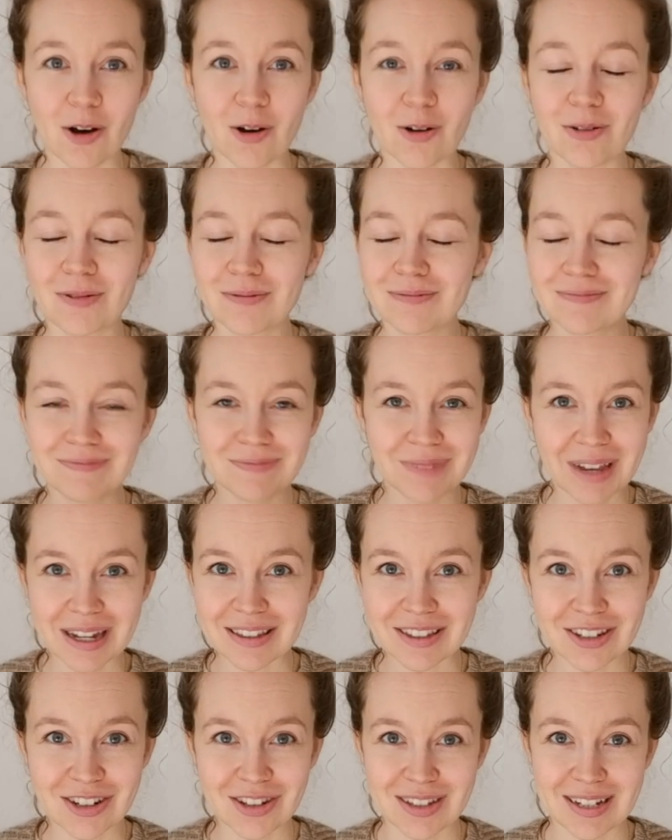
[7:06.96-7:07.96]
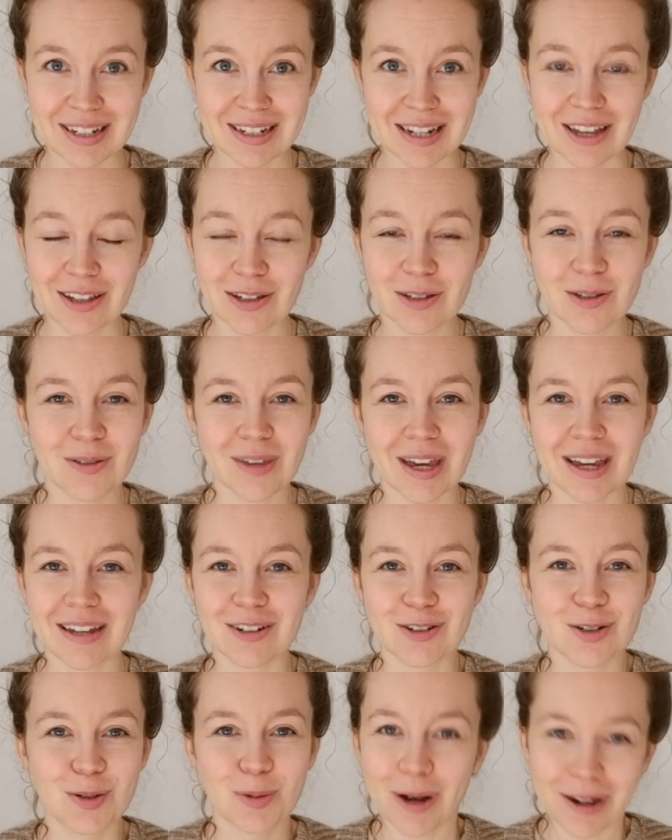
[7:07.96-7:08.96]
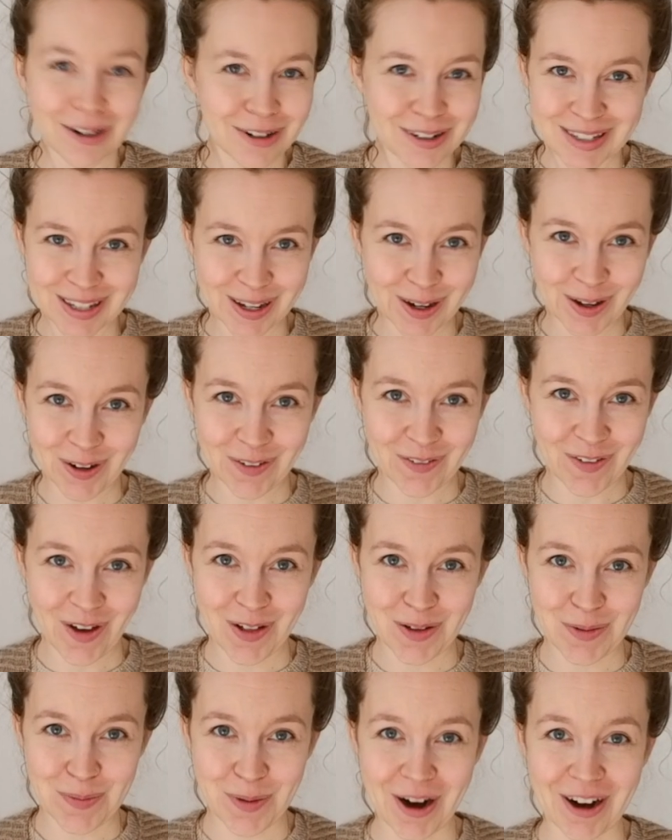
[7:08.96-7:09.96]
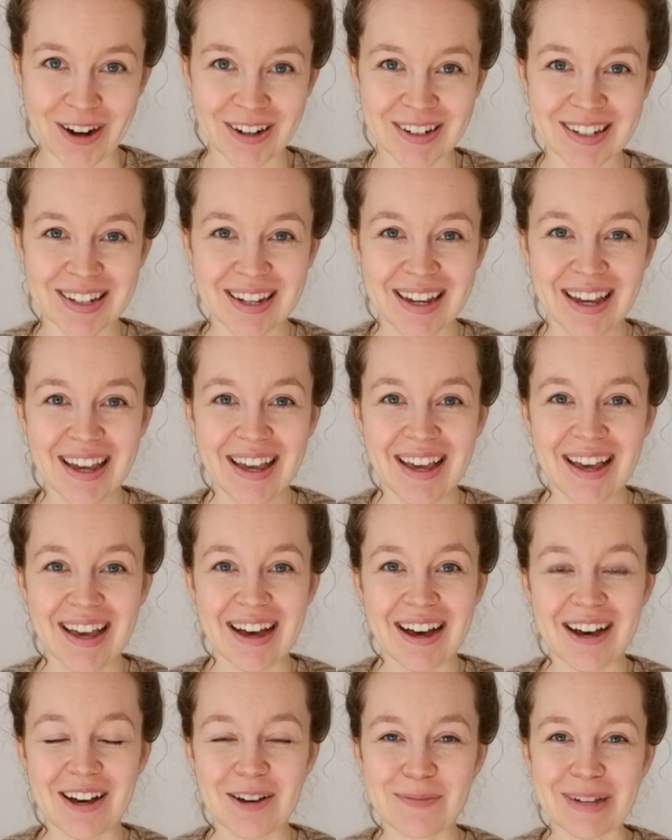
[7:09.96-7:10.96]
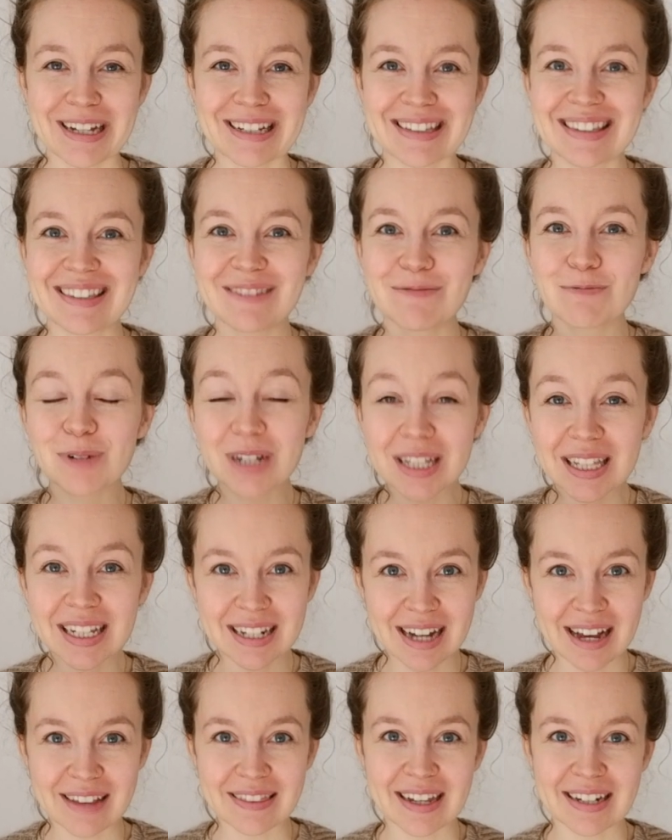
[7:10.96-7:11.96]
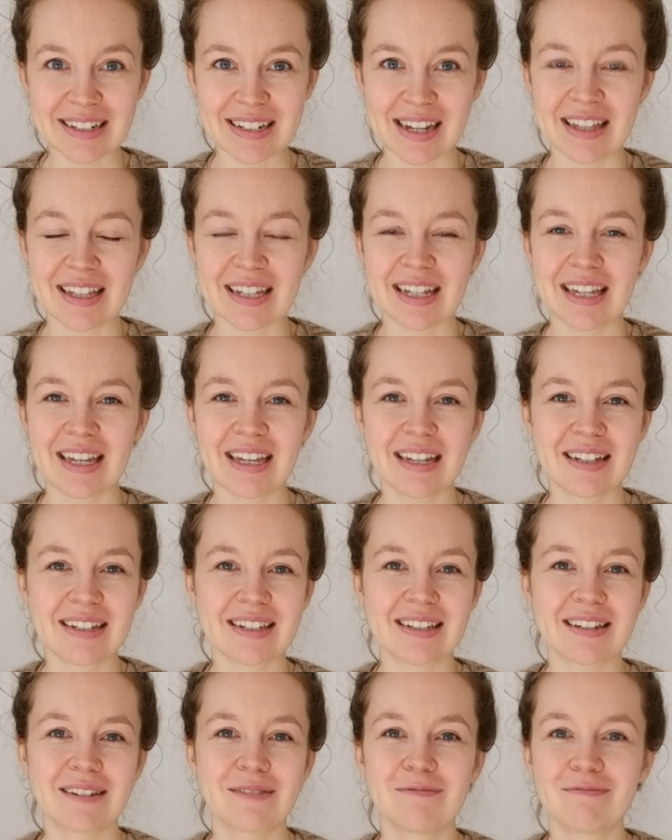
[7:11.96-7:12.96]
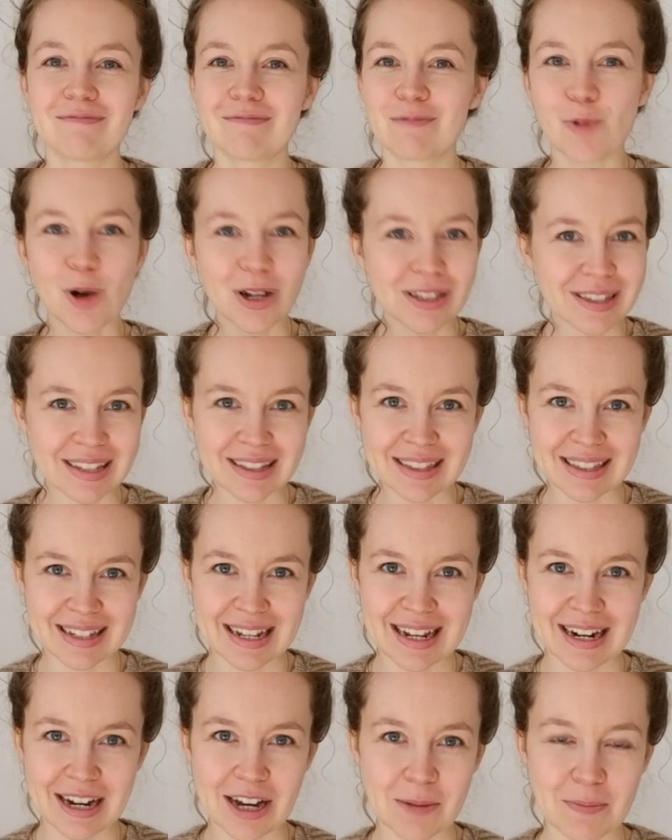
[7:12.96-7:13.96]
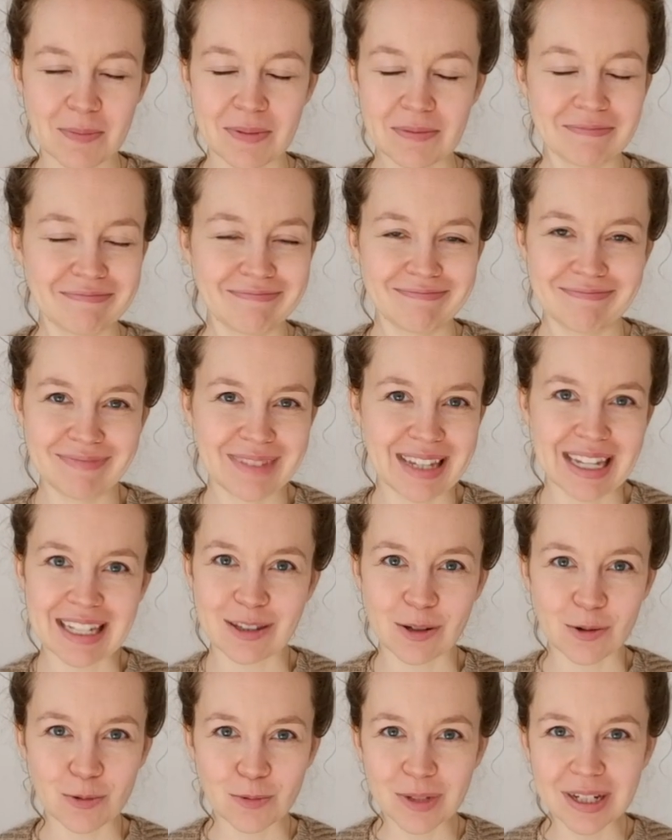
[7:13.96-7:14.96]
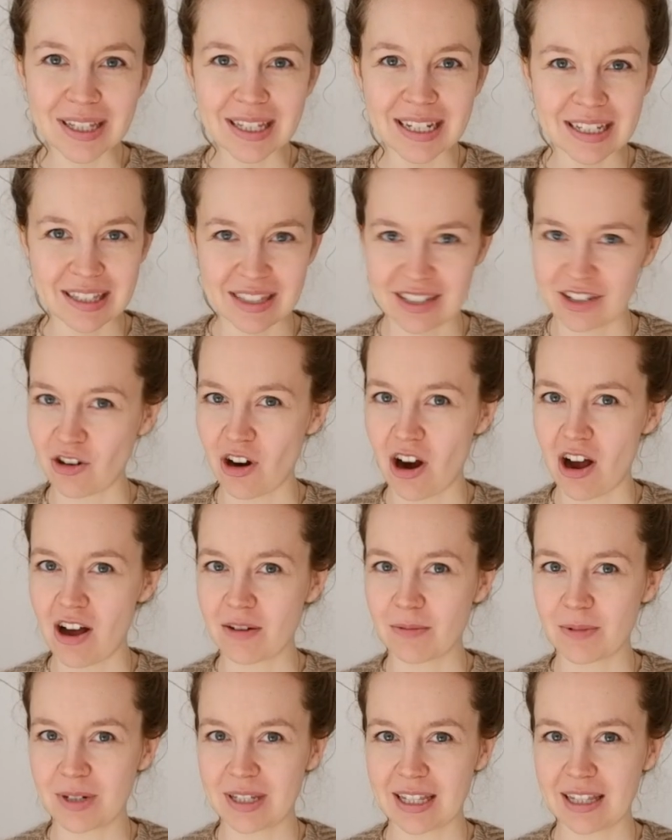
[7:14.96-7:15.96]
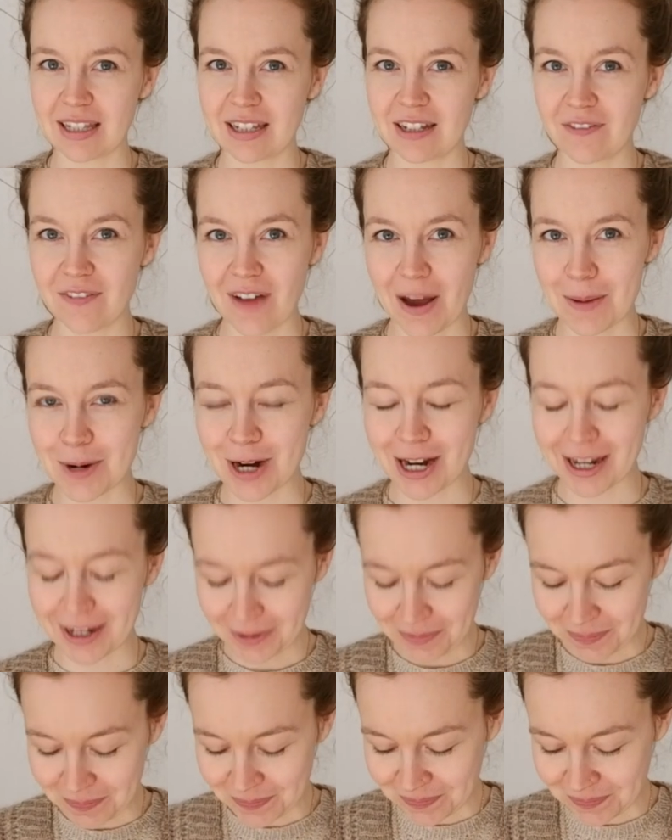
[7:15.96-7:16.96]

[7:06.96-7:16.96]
So that's just to tell you that your sweater isn't gonna fall apart. It's really not that delicate. Once it's knit up, it's a really strong, resilient fabric.